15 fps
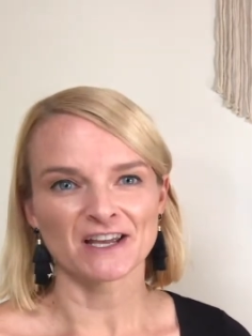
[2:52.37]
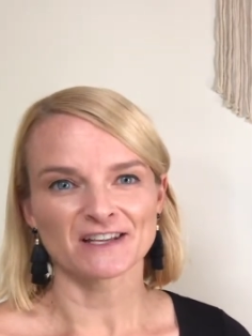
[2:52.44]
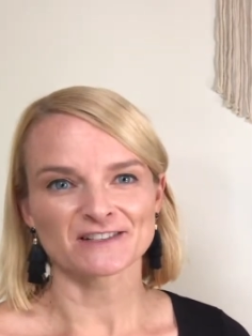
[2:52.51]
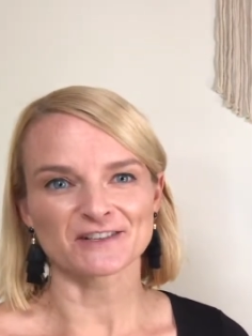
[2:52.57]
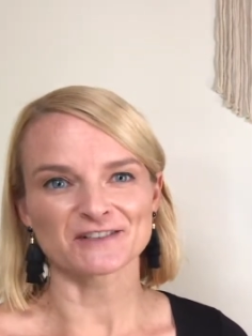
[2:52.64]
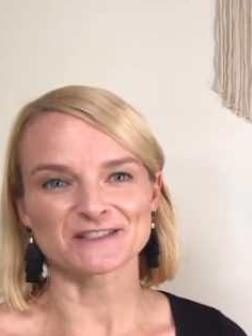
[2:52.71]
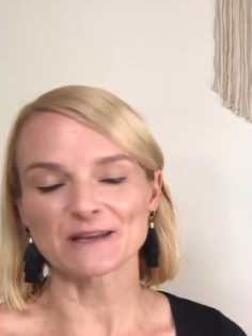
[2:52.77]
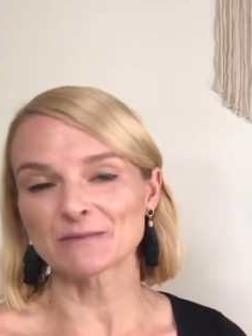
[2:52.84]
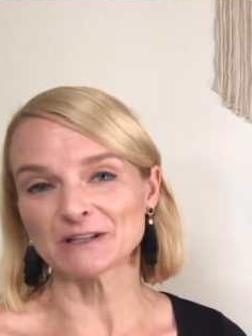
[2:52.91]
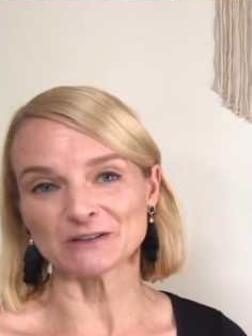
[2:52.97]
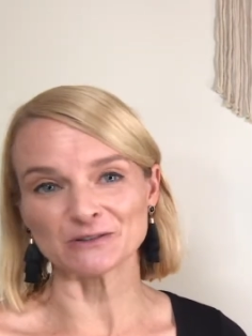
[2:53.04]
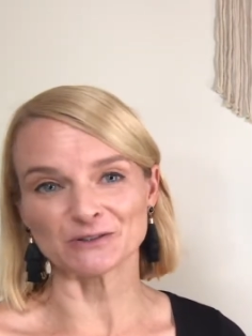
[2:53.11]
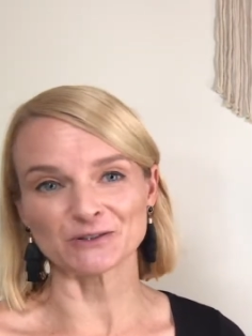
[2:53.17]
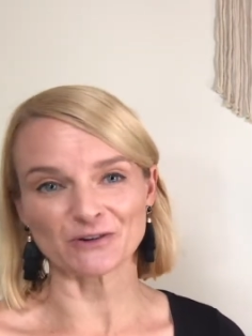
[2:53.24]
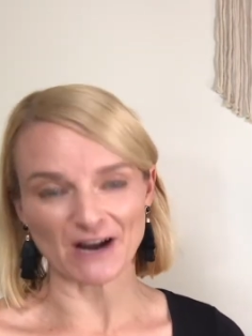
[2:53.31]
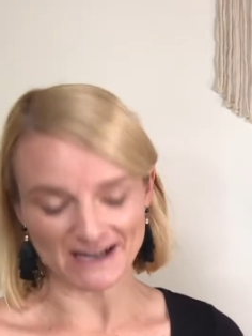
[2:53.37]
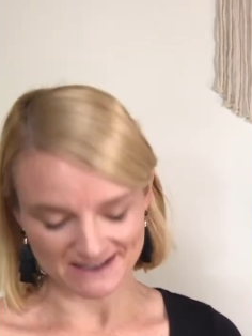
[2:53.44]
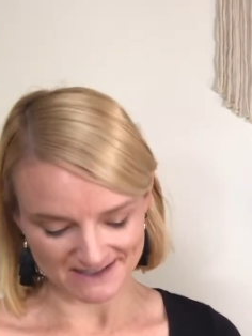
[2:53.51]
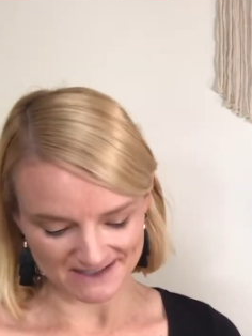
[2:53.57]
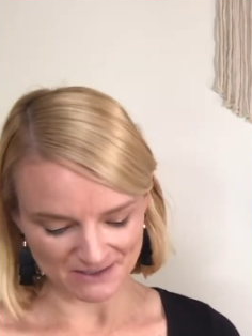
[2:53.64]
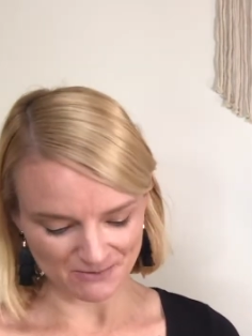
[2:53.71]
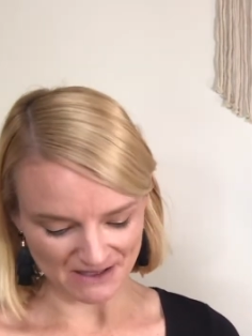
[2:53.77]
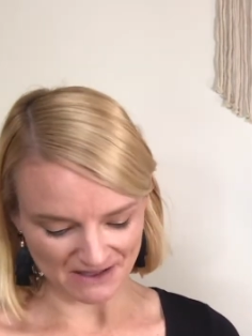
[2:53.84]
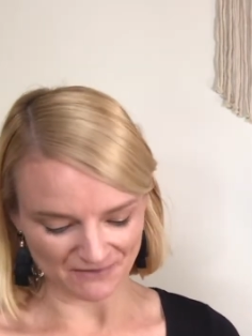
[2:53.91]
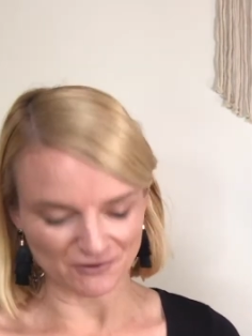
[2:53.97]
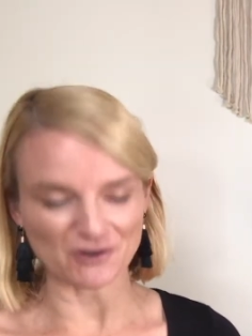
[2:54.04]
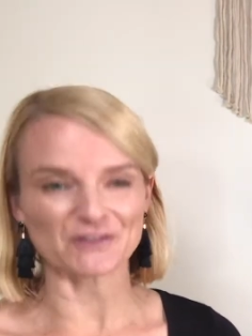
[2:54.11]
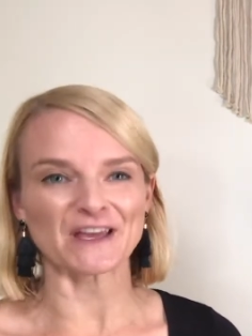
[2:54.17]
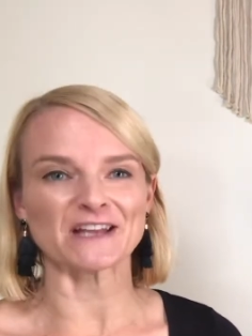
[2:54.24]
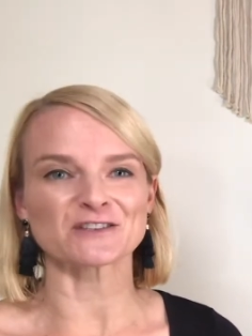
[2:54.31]
So semilunar, I can see where they've
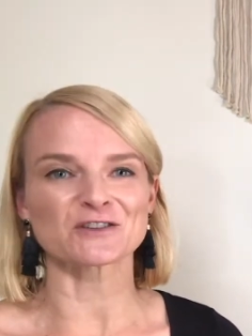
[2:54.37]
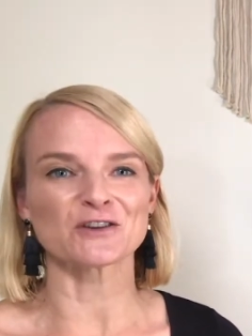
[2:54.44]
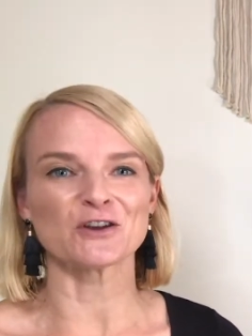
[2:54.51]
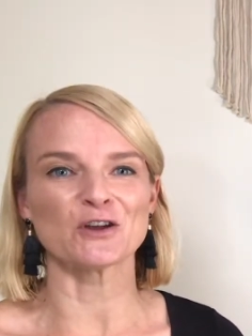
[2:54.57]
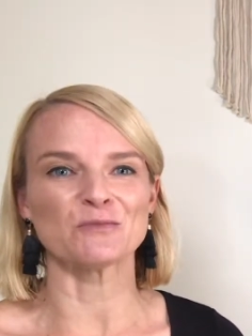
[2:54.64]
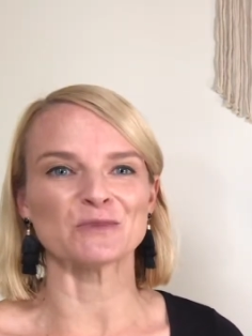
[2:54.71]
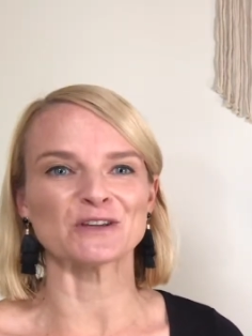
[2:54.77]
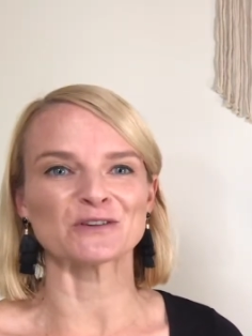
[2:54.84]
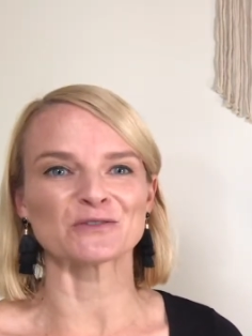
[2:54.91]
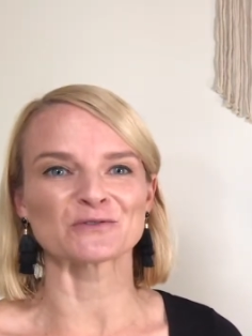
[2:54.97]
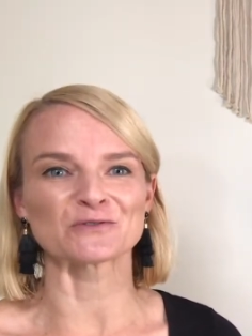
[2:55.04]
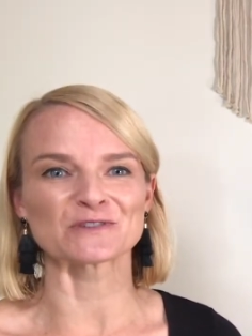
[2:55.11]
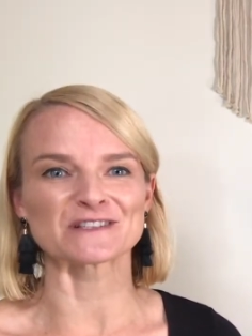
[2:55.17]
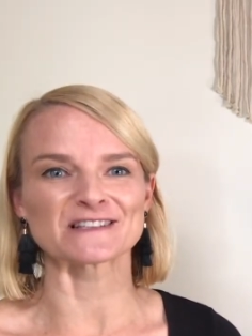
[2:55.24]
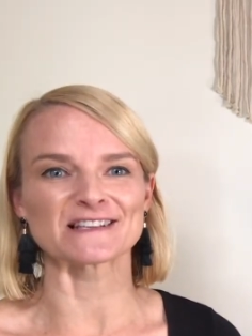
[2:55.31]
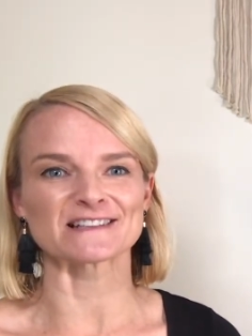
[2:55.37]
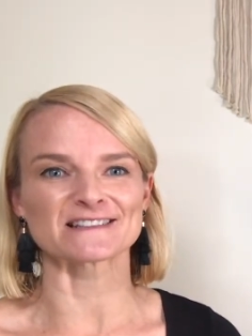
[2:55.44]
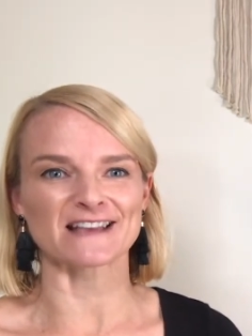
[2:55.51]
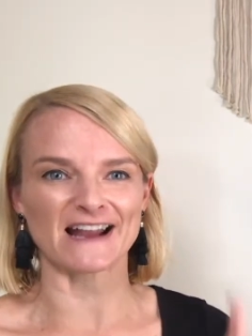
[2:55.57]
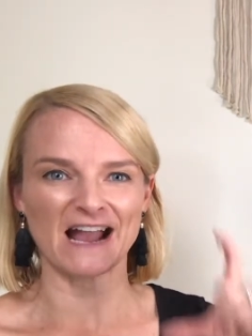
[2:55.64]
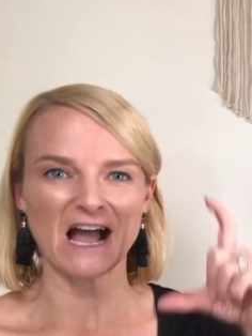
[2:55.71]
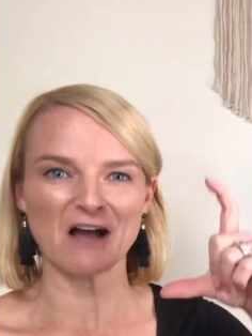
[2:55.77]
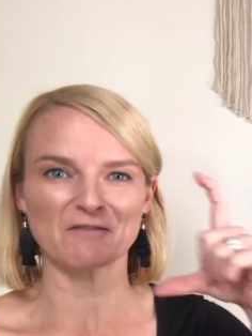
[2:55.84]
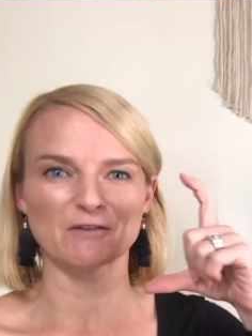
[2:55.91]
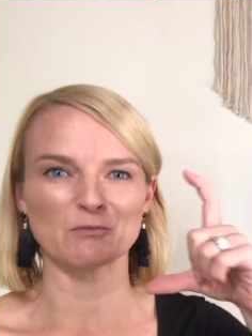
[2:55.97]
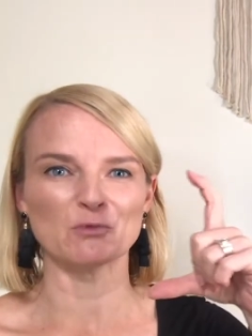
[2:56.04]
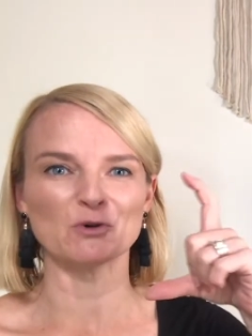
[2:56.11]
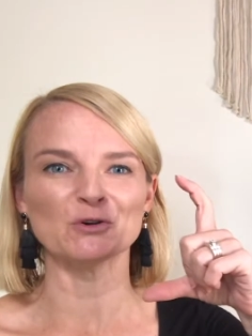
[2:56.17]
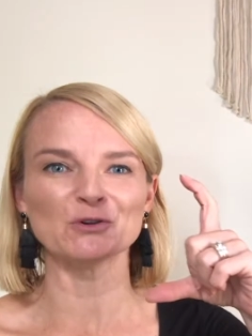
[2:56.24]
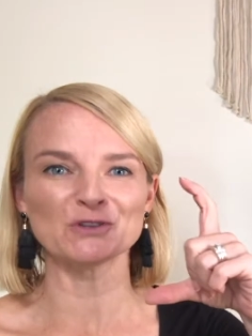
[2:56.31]
got that term because it's like half a
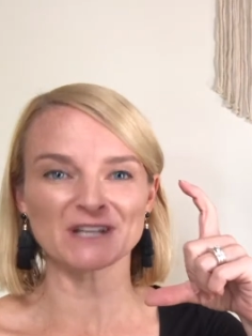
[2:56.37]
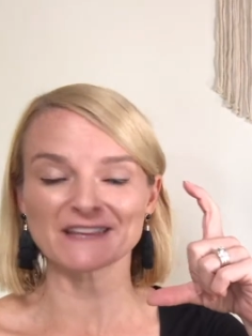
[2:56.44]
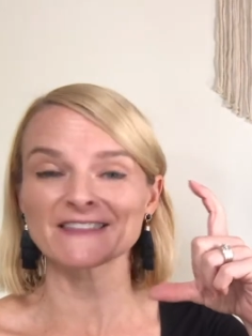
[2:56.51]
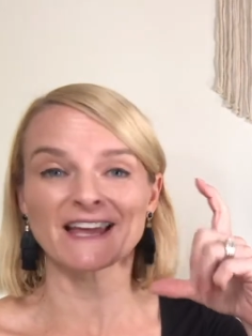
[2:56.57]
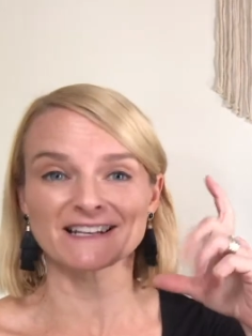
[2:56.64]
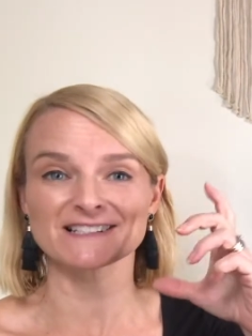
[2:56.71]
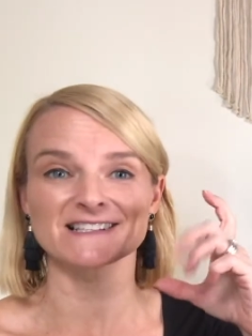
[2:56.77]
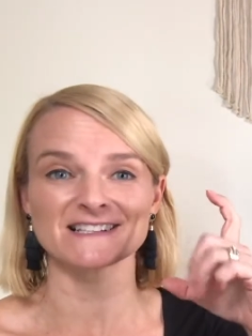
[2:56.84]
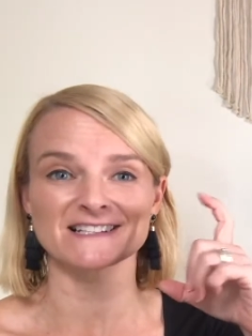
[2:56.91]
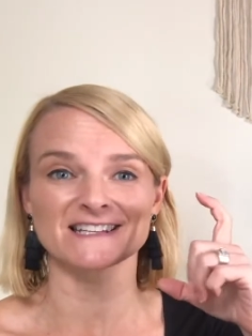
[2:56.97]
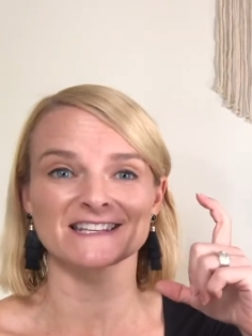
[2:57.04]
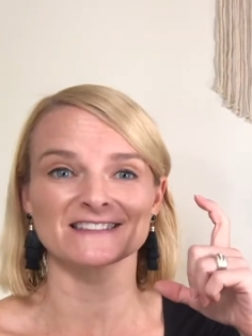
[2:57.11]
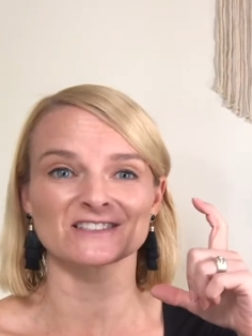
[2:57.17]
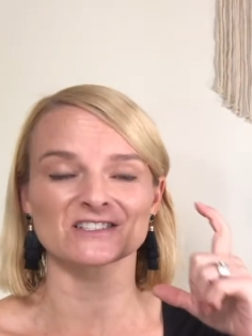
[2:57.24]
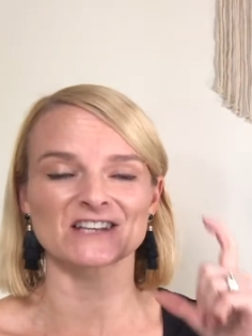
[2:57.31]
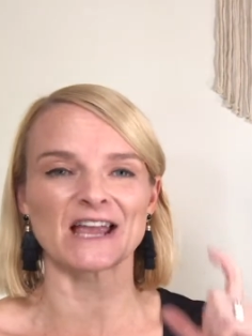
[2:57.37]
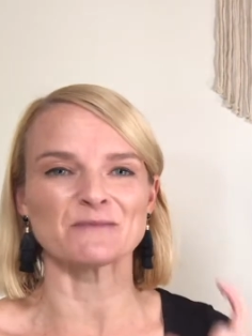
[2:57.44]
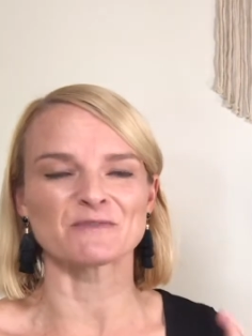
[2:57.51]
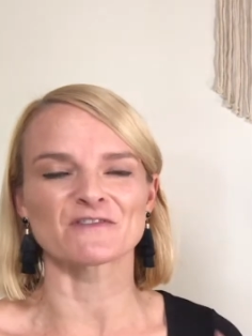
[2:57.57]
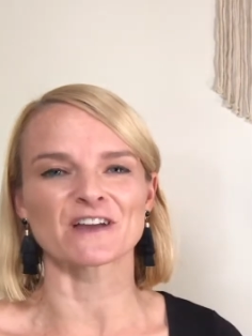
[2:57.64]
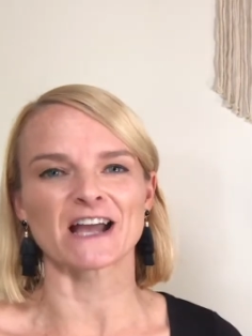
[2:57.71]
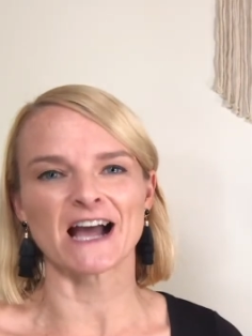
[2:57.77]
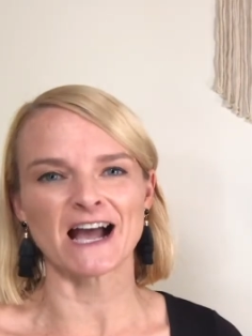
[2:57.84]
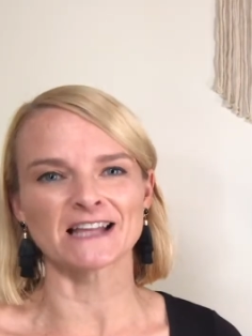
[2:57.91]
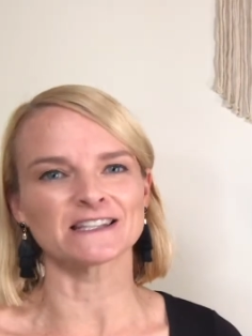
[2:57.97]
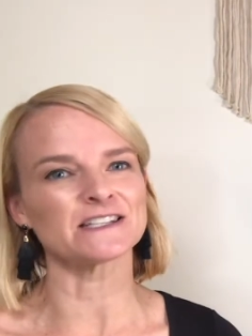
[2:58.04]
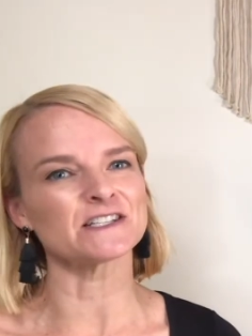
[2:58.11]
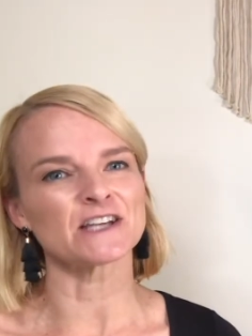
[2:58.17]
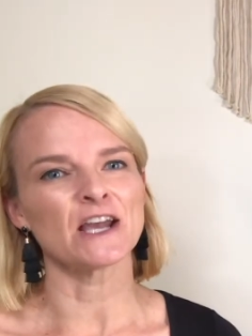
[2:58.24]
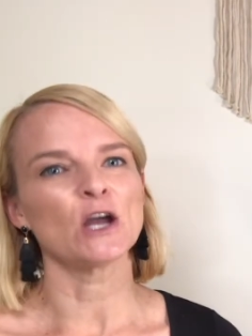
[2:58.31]
moon, and that is indeed the shape of the
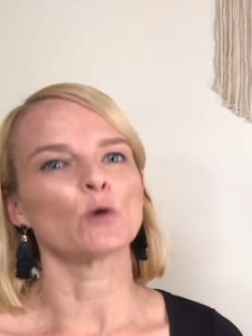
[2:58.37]
cartilage.